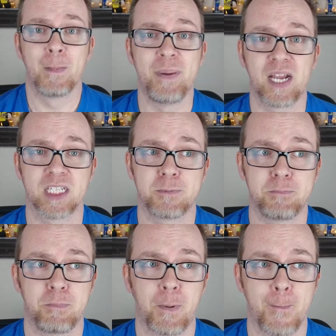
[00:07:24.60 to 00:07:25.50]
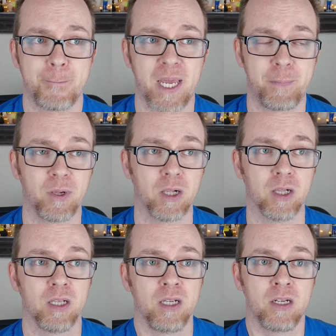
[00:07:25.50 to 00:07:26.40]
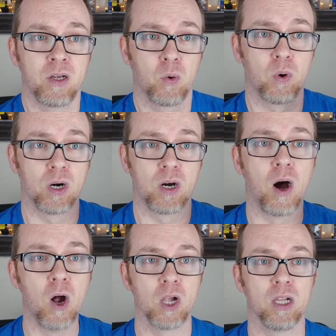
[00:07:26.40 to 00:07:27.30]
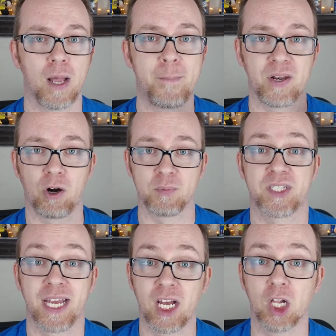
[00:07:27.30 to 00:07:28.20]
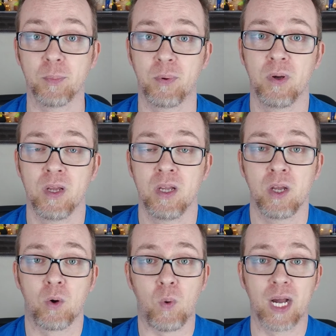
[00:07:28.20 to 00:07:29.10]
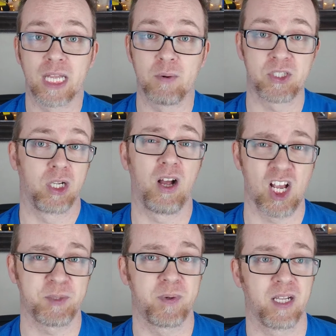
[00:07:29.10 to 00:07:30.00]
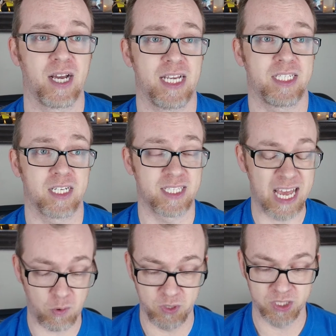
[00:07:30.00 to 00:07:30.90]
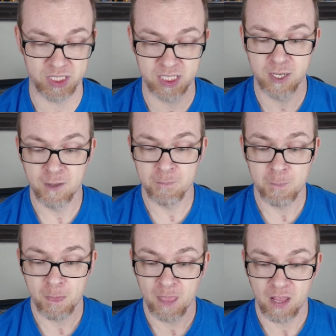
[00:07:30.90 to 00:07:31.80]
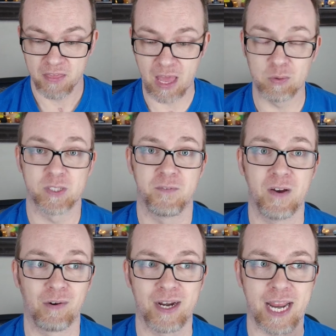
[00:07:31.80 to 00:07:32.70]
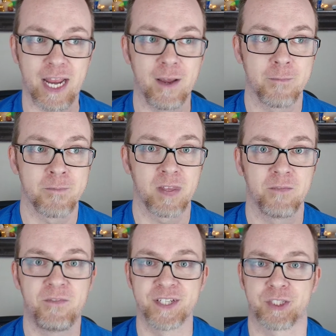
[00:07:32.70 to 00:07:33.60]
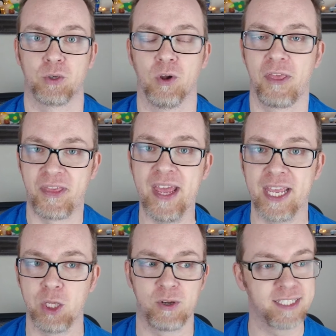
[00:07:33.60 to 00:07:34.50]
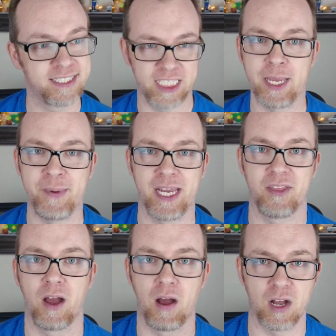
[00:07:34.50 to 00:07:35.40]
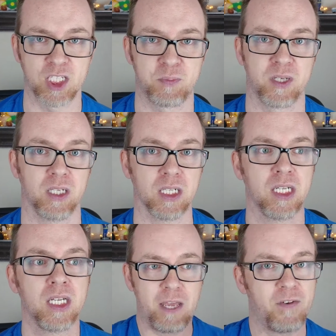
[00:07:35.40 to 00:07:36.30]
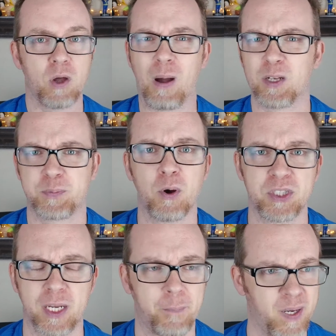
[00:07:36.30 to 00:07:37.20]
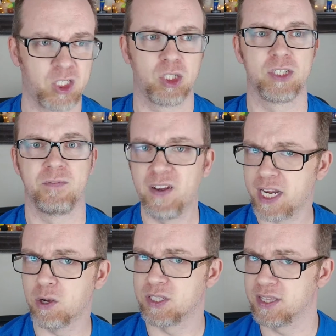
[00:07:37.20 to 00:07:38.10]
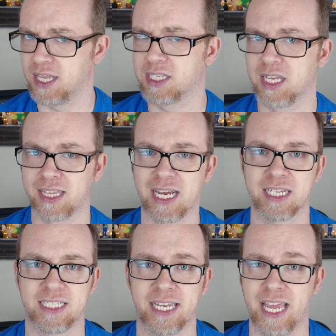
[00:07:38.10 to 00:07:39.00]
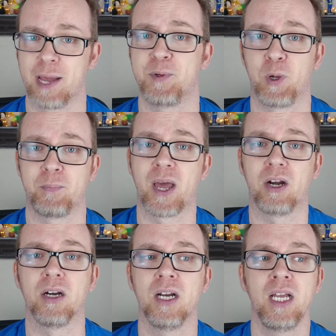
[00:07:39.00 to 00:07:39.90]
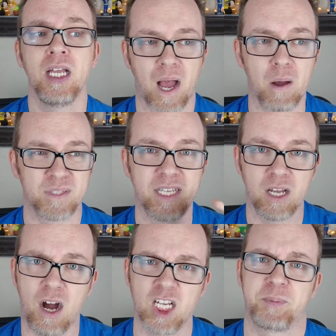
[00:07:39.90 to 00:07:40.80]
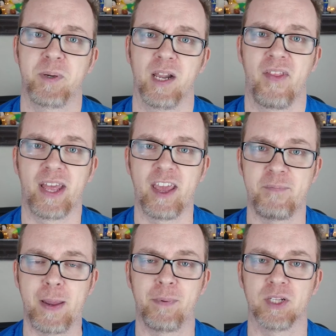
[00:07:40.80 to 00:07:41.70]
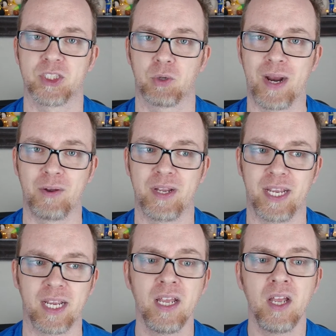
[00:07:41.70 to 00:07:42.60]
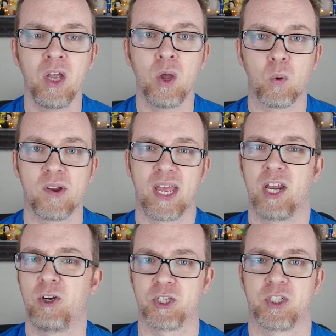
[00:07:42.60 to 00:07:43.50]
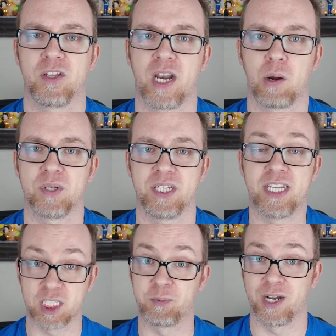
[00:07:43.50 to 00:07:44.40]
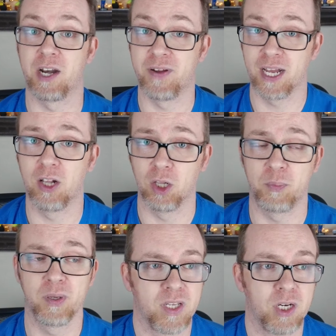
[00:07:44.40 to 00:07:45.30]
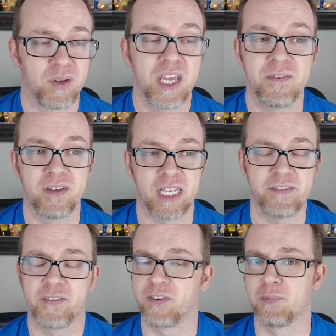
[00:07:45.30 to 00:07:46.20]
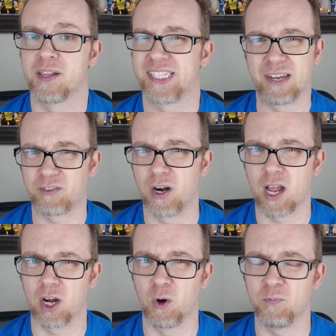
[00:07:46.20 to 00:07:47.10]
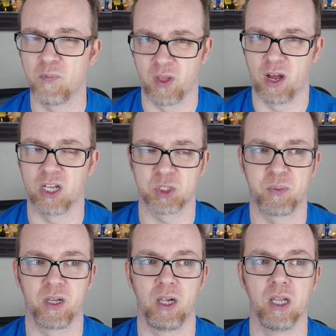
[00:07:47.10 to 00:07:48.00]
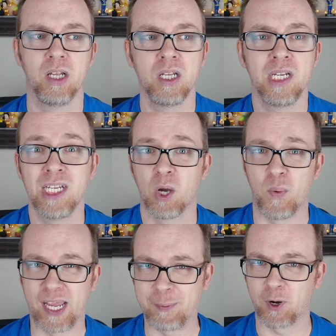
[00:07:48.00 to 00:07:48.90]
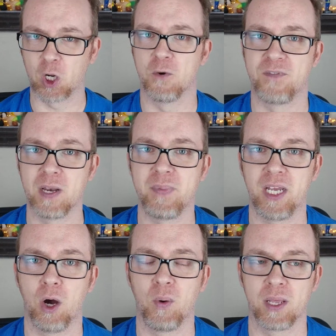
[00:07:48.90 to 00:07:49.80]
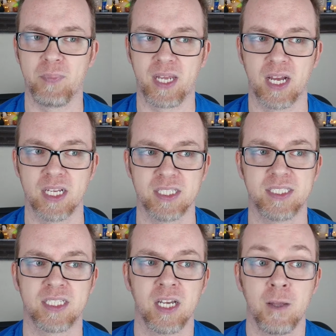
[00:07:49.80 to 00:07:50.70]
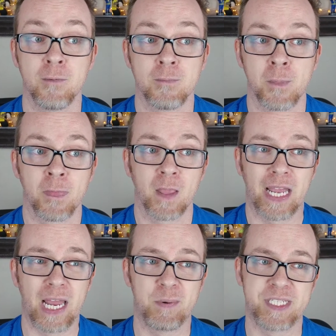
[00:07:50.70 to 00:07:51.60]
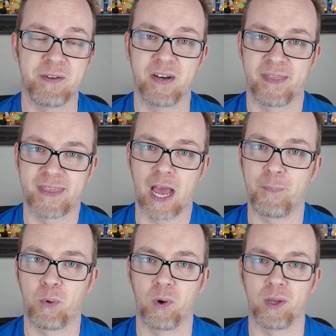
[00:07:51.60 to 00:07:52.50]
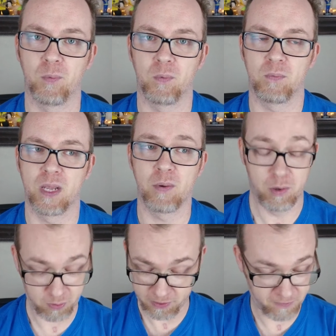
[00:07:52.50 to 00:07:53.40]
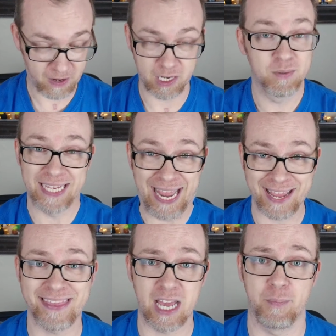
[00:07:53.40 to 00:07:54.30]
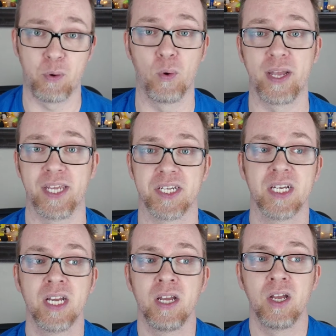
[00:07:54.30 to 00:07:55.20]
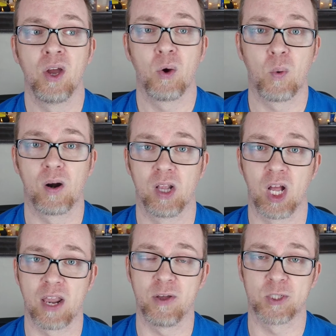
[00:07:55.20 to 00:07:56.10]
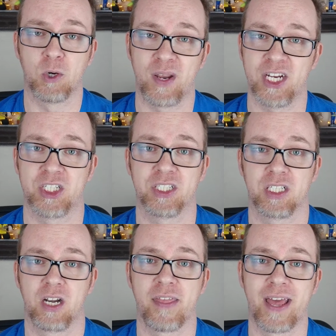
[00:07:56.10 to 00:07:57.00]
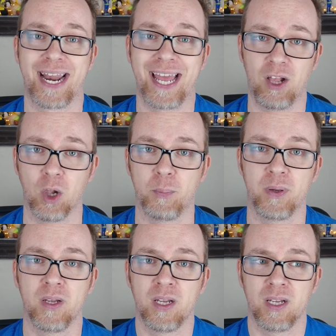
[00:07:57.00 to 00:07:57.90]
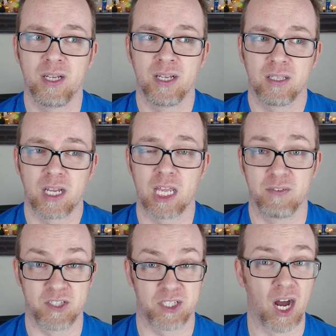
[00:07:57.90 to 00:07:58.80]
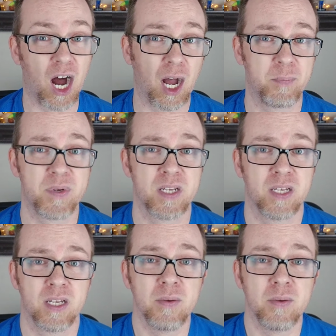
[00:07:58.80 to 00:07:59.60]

because people were all up in arms to help while I was still hospitalized, because that was a very visceral thing. You could see me in the hospital. Even though I was posting pictures and videos and things like that saying, hey, I'm doing better, I was in the hospital, and that gave people a surrounding where they understood that I was in desperate need of help. Even for months after I got home from the hospital, we kept our GoFundMe going, because it was even at that point, it was at that point where a lot of those donations and a lot of that help kind of stopped,